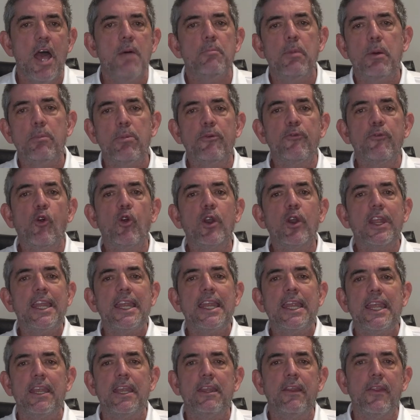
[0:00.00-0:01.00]
But before
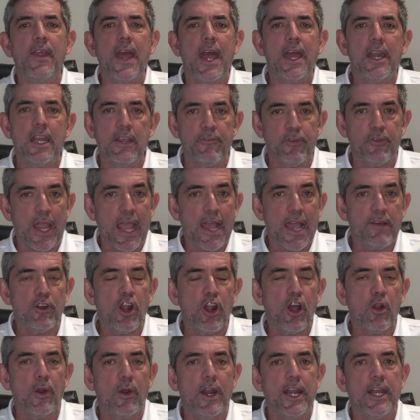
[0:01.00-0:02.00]
getting into that, if you haven't
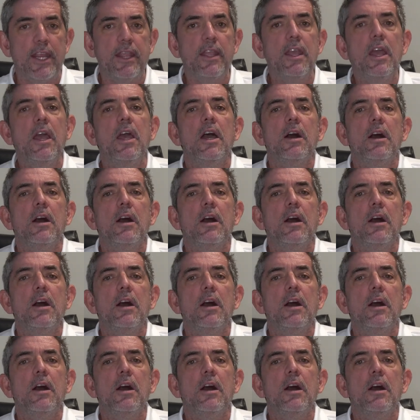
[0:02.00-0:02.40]
already,